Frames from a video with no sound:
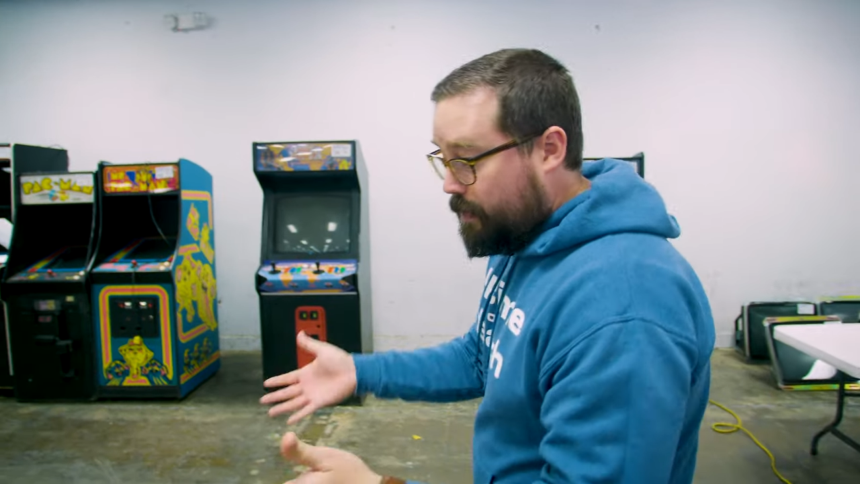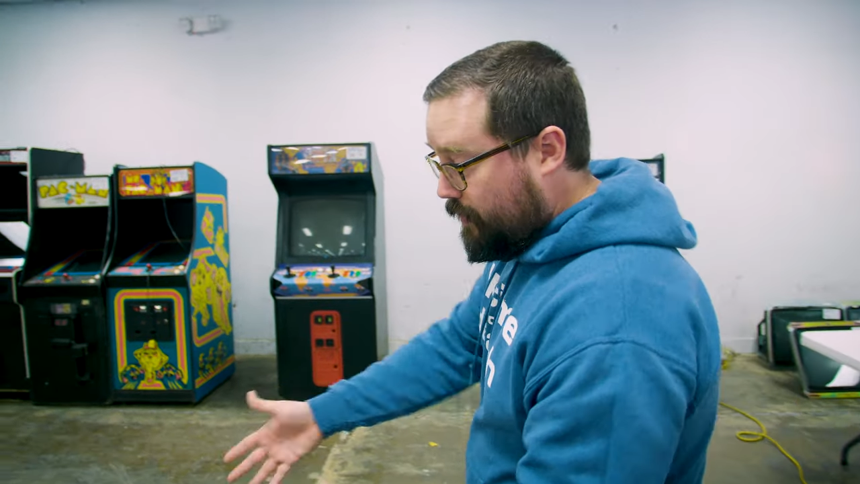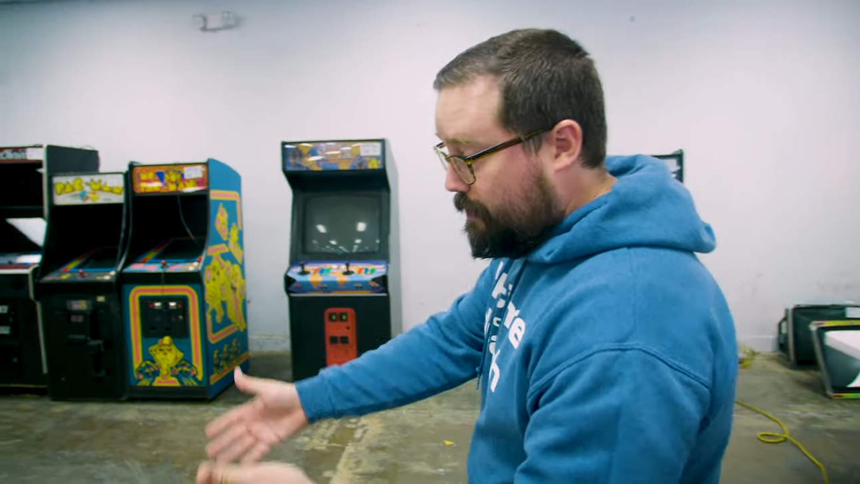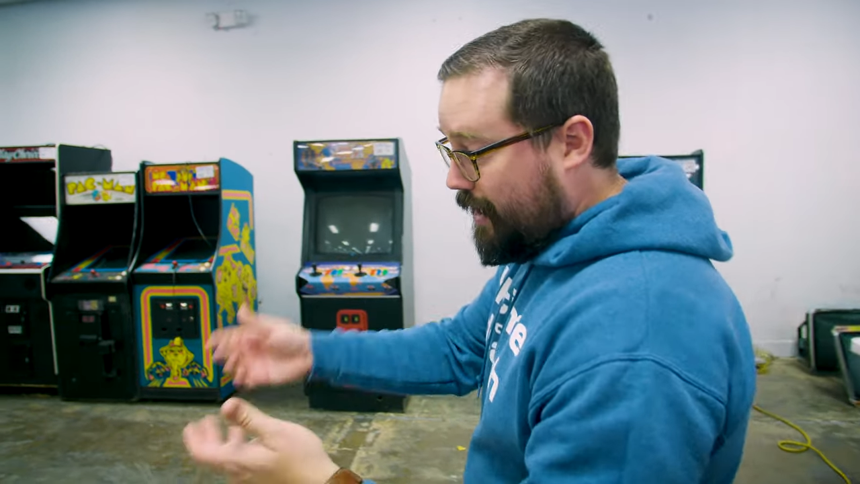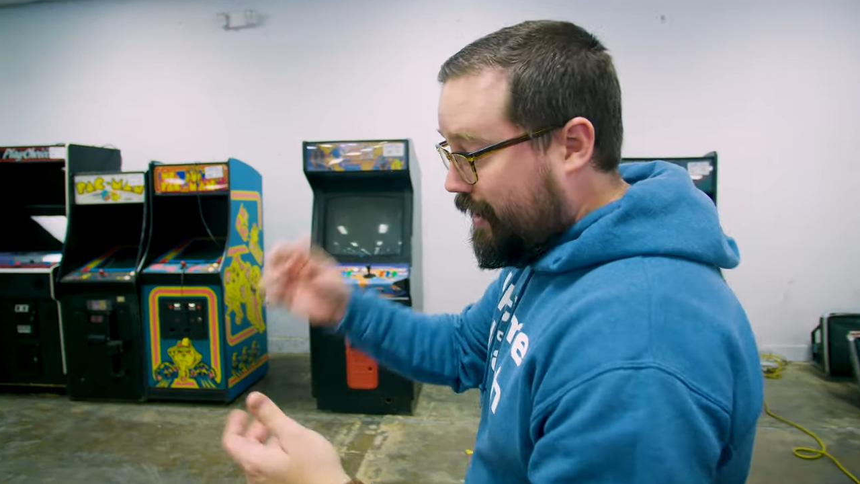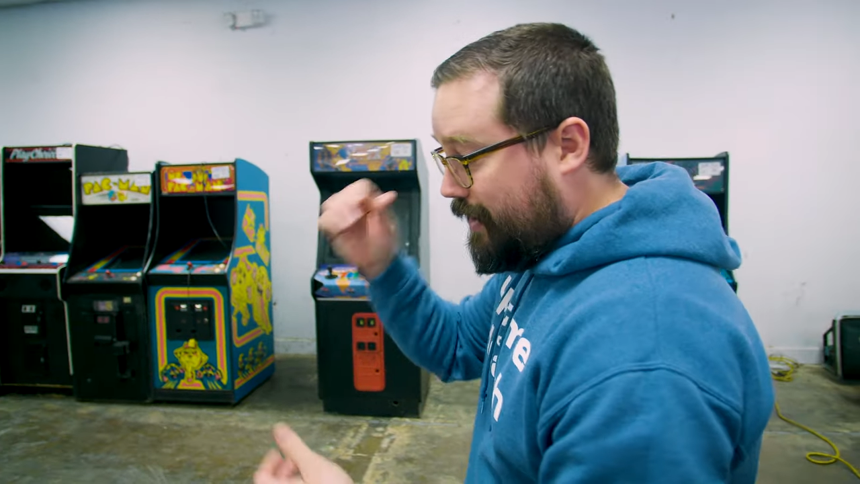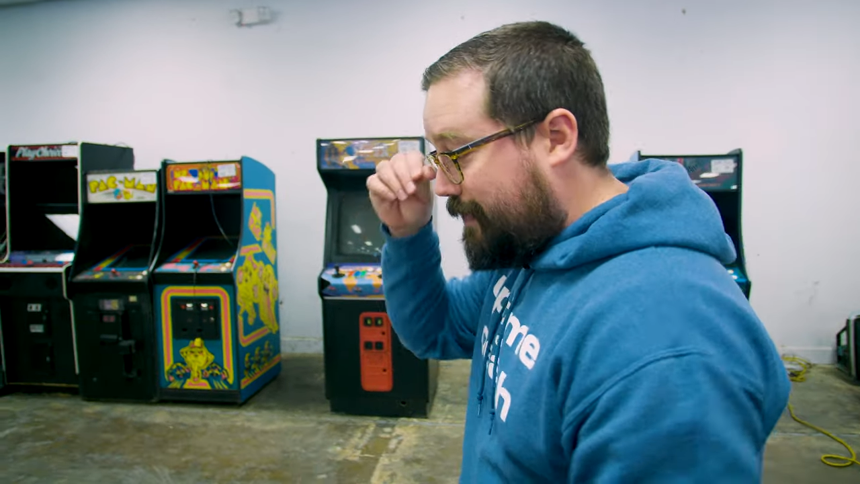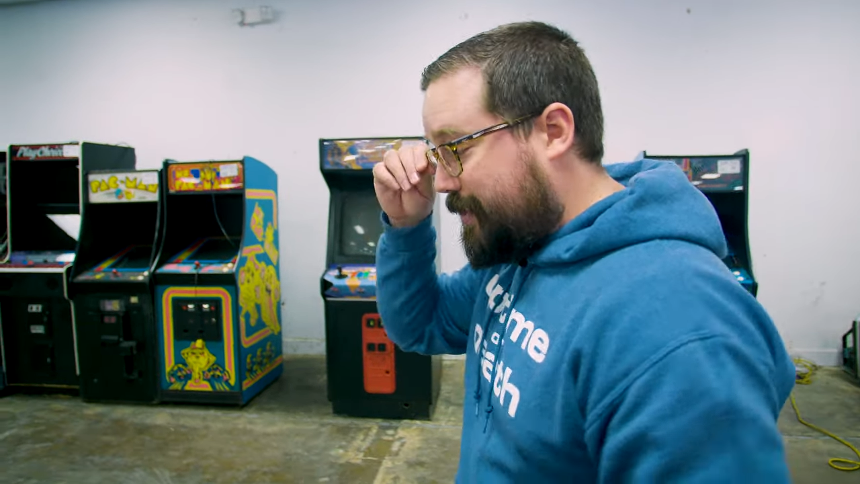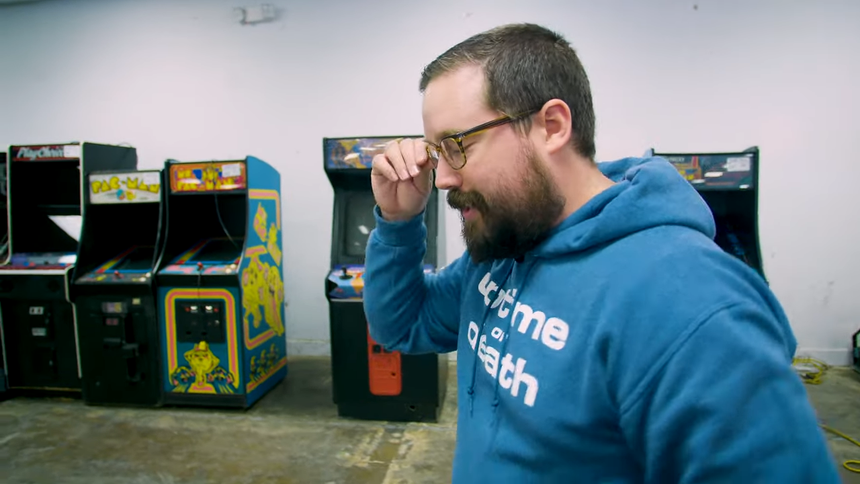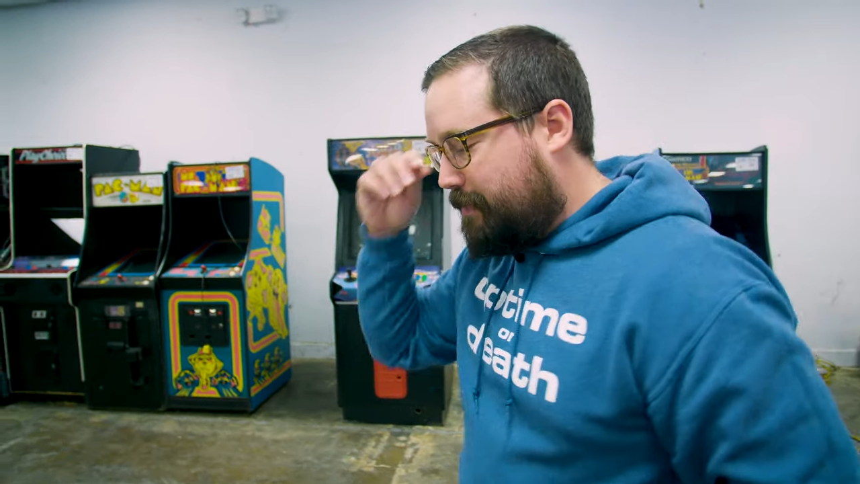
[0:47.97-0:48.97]
whoever bought it
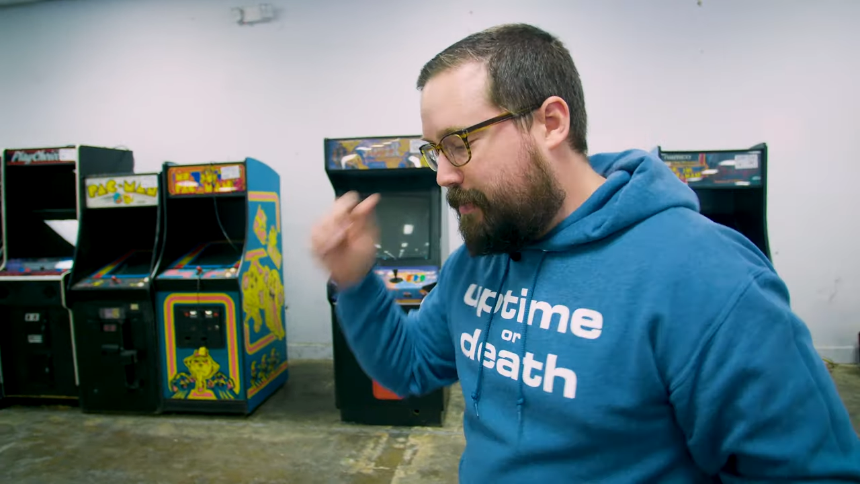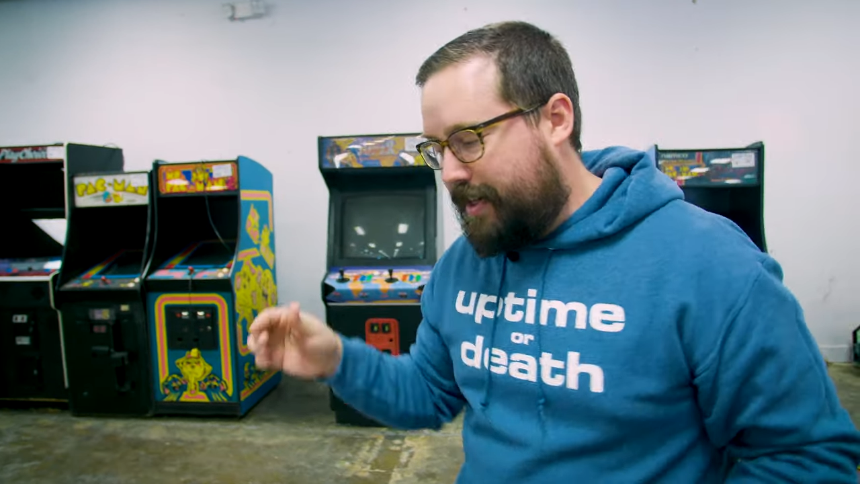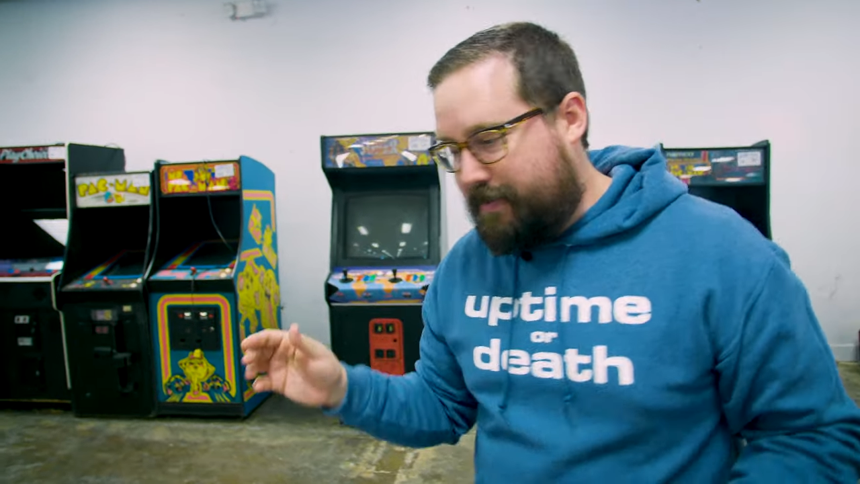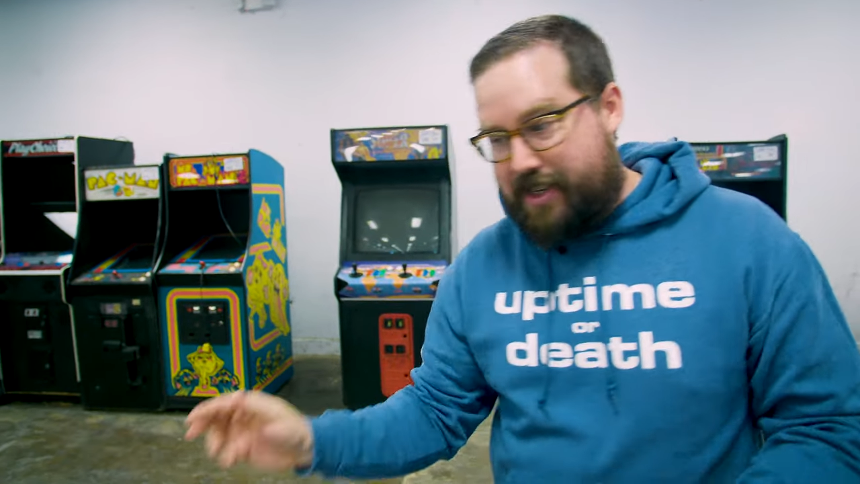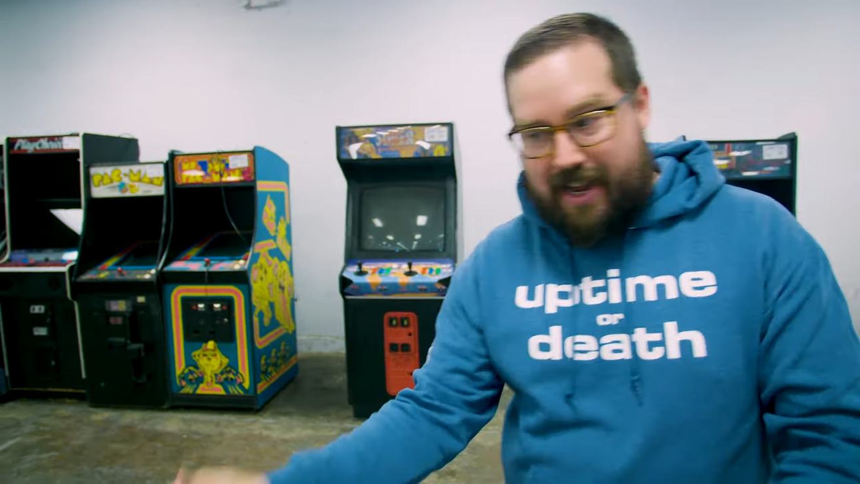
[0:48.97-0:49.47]
loves it, but it was